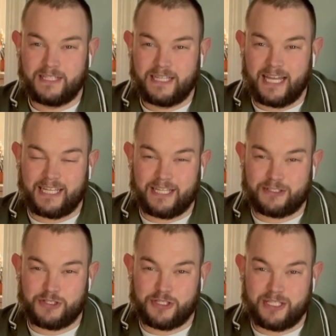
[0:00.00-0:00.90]
and yet
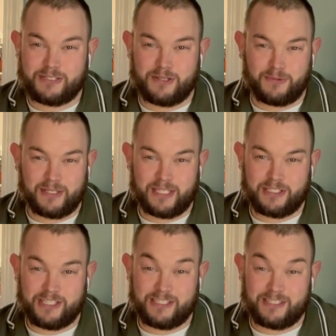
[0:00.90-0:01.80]
she is the one that
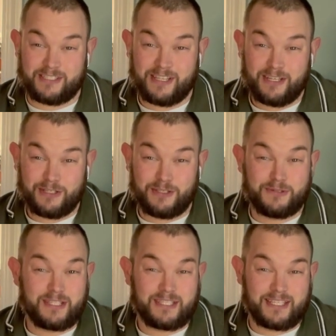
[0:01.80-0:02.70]
Jesus
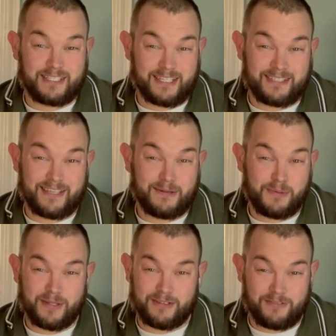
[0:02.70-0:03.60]
uses as an
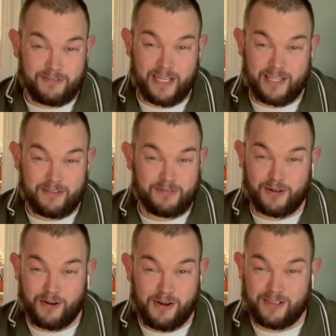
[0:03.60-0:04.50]
example of faith for
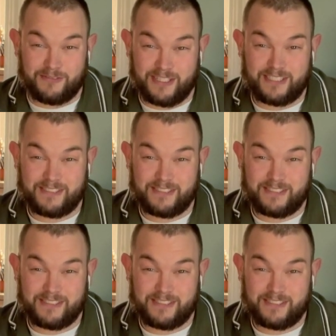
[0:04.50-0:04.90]
all of us.